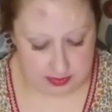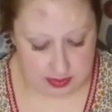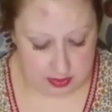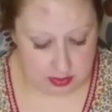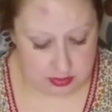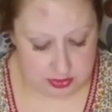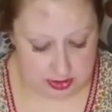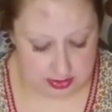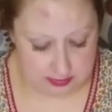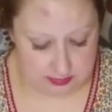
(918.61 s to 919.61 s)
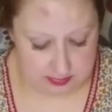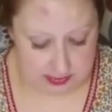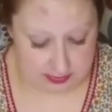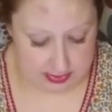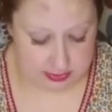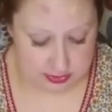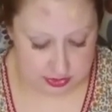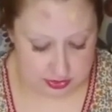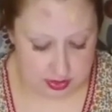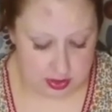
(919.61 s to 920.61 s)
who shall be rich,
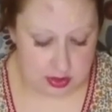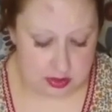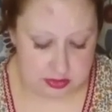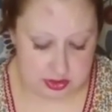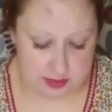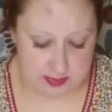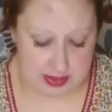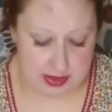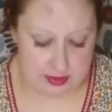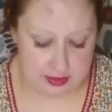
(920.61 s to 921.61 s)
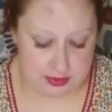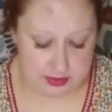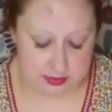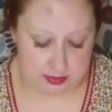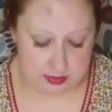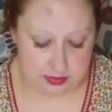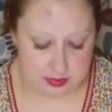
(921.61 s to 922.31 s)
who shall be honored, or